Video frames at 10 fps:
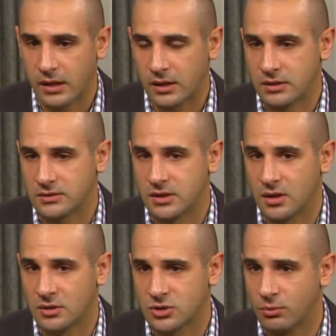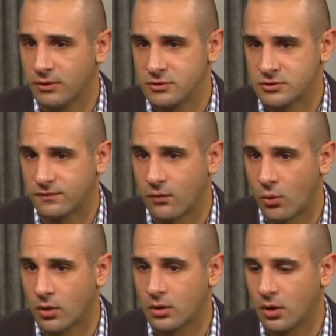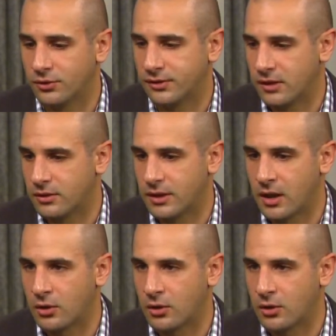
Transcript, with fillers: And uh, so I believe it was four altogether that got